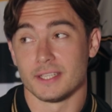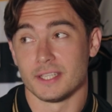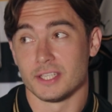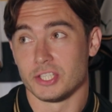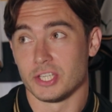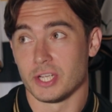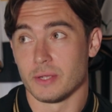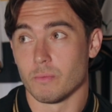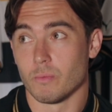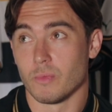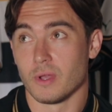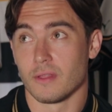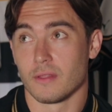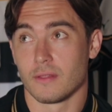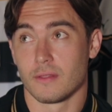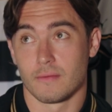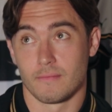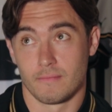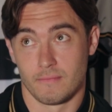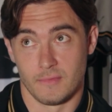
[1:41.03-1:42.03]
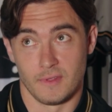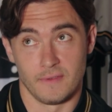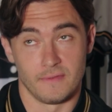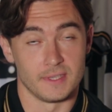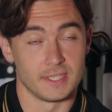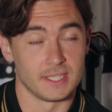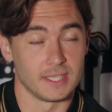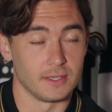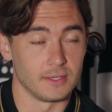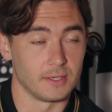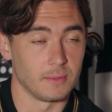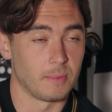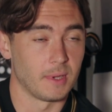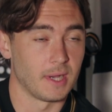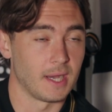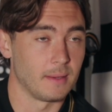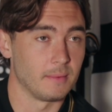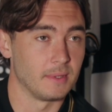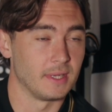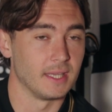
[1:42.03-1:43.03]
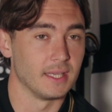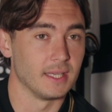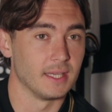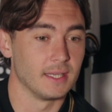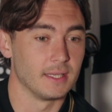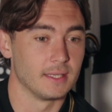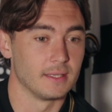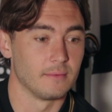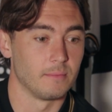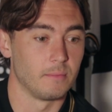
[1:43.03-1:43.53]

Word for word: in the gym with the physio department here.